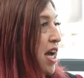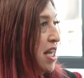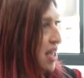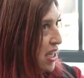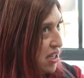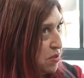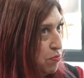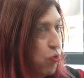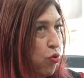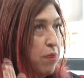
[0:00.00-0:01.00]
I think it is
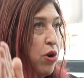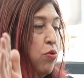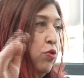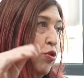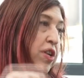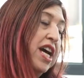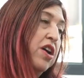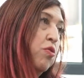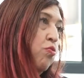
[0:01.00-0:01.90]
more about learning how to